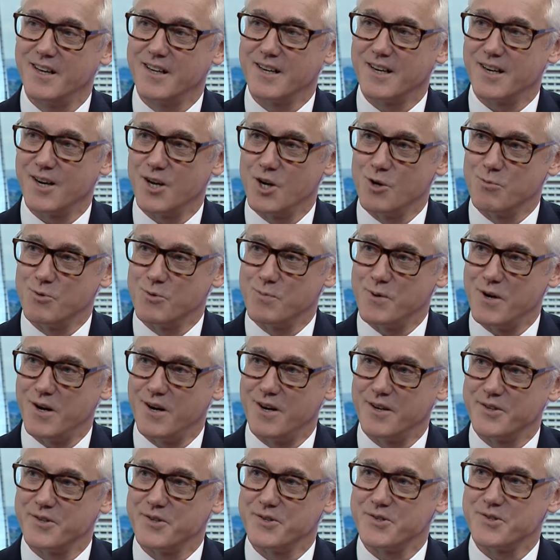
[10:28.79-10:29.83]
global
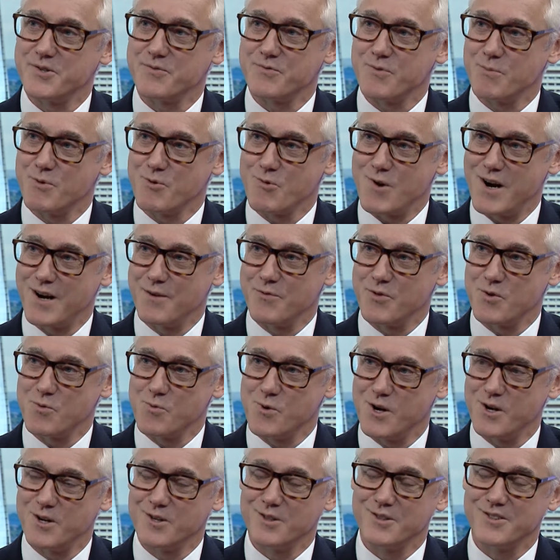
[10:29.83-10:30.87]
partners from around the
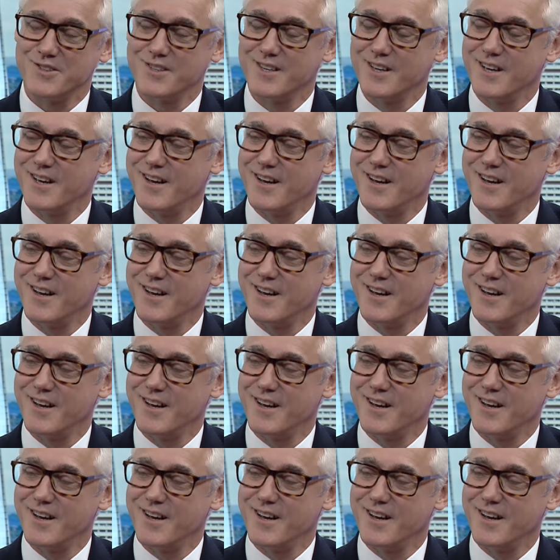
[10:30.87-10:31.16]
world